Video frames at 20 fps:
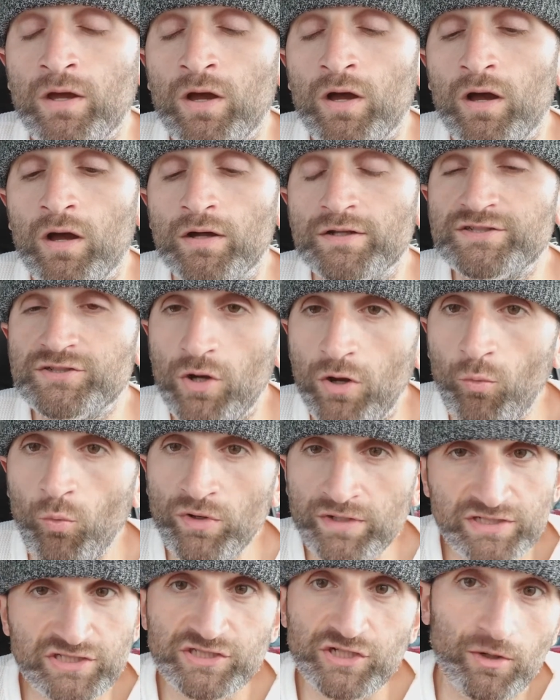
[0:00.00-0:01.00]
Uh, so I
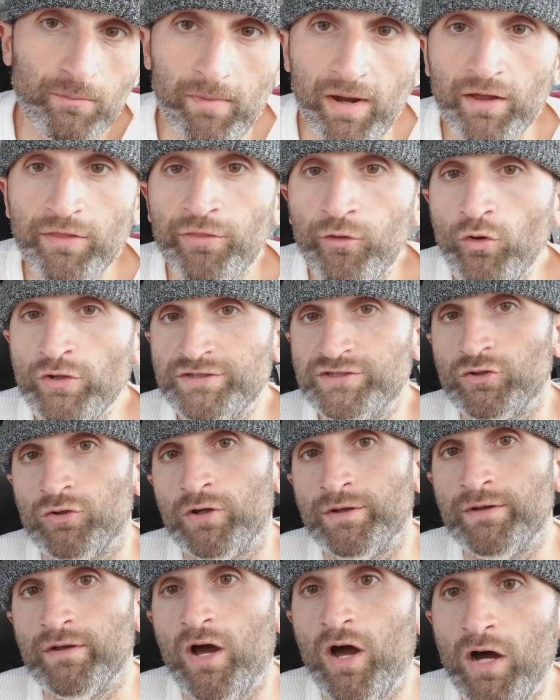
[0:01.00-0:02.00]
want to share my thoughts
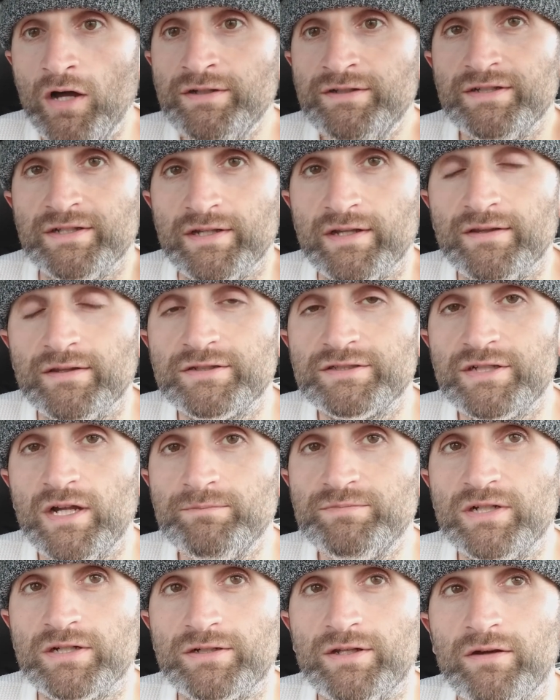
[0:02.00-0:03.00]
on hunting and the
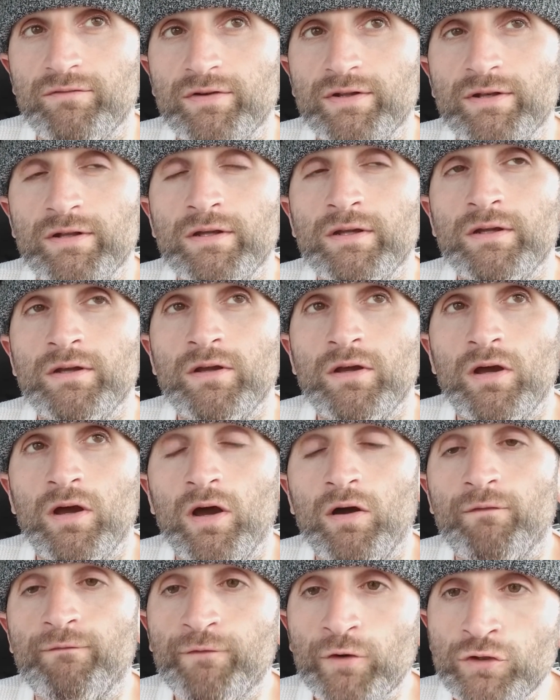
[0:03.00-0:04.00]
subject of it.
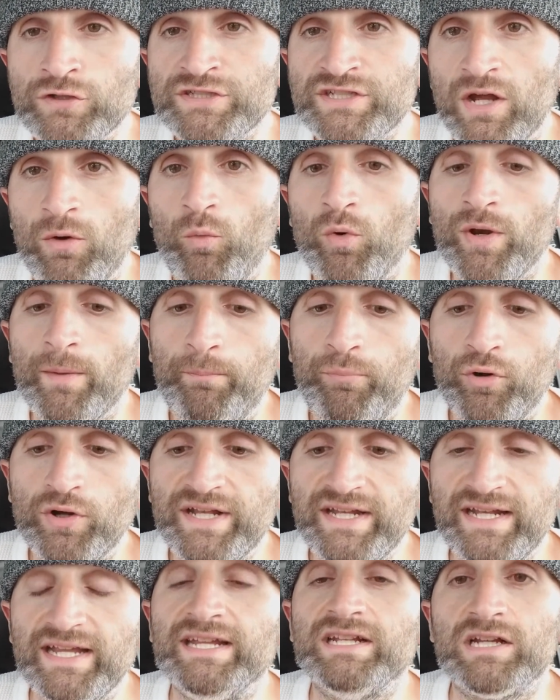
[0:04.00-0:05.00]
Uh, first, I want to put
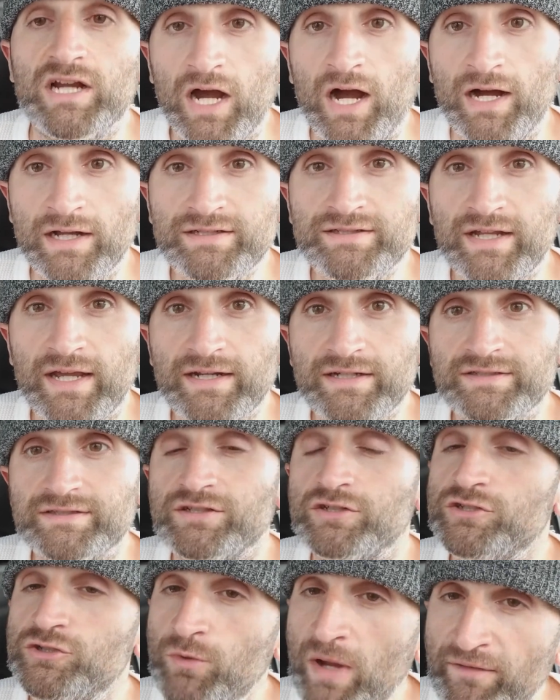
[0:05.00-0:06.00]
it in context
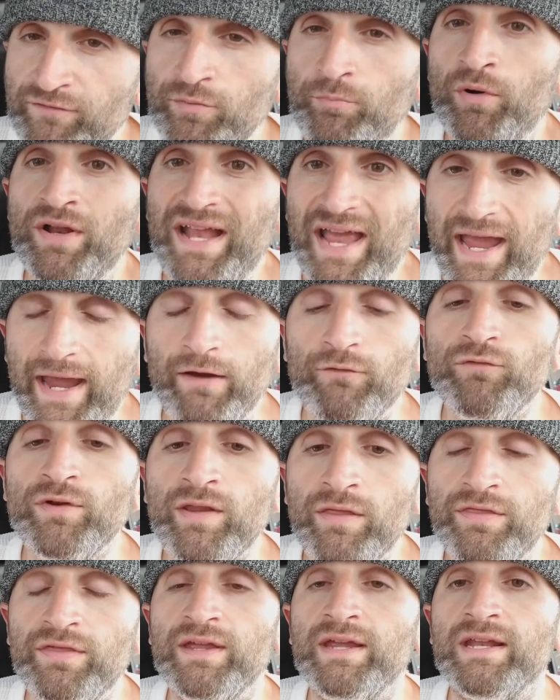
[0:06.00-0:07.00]
because you have to put
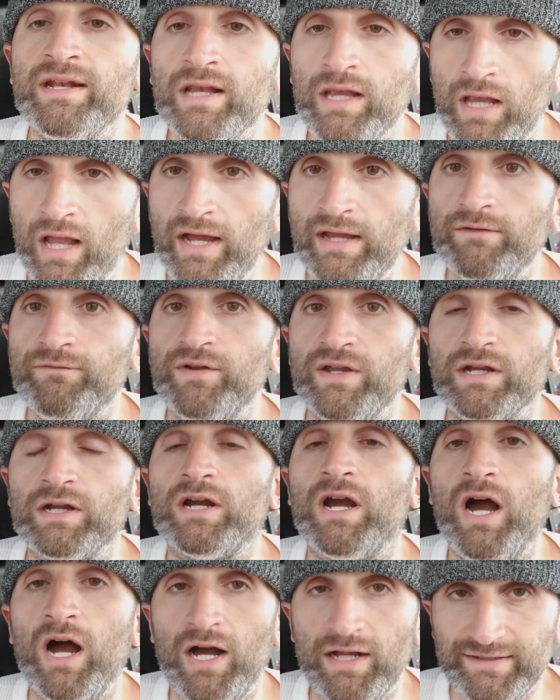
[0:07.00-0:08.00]
everything in life in
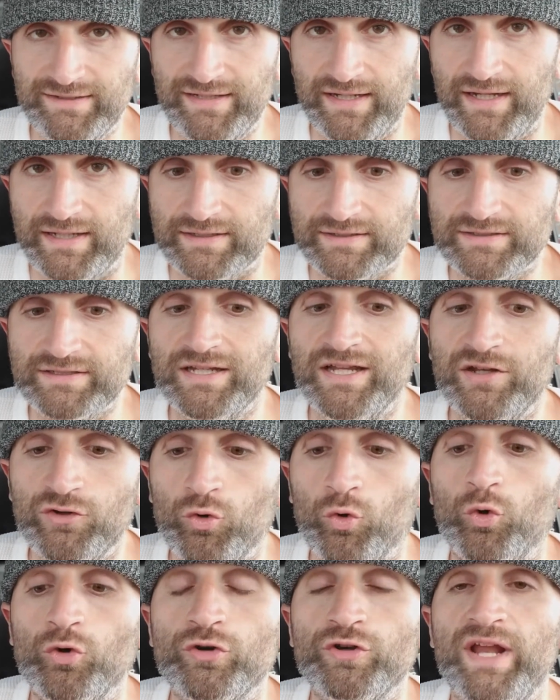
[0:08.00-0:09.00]
context in
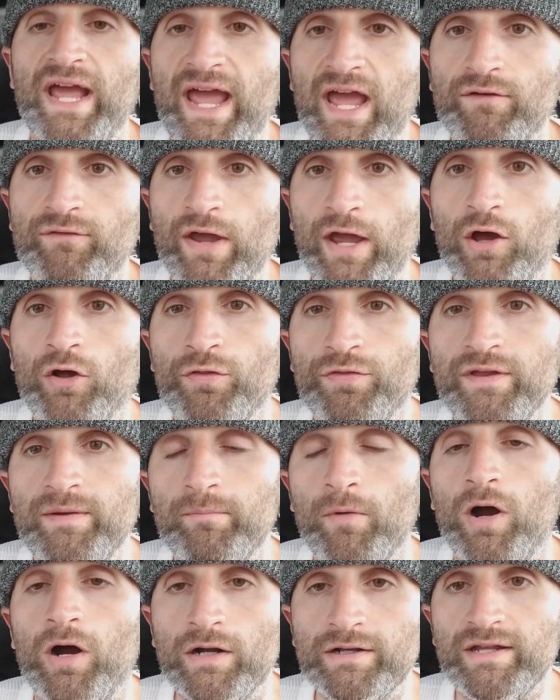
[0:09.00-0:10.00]
order to have a healthy
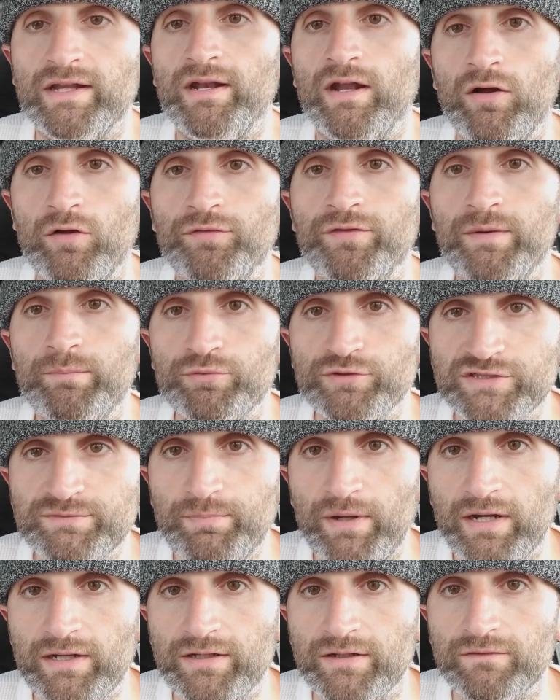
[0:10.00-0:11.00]
mind and a healthy
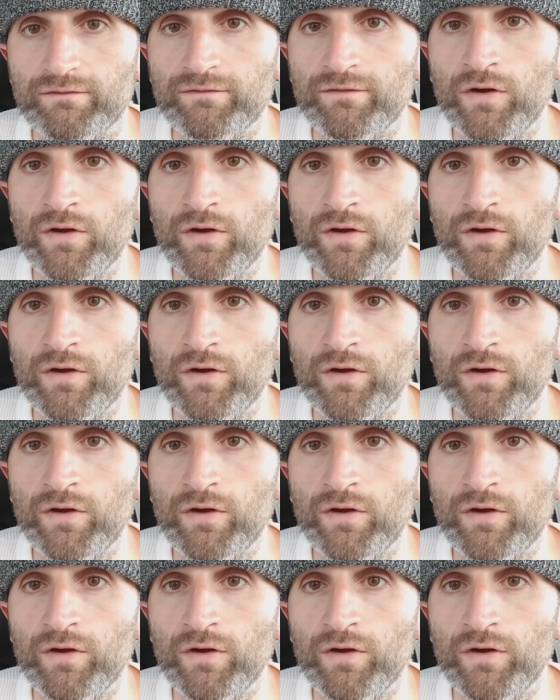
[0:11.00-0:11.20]
perspective.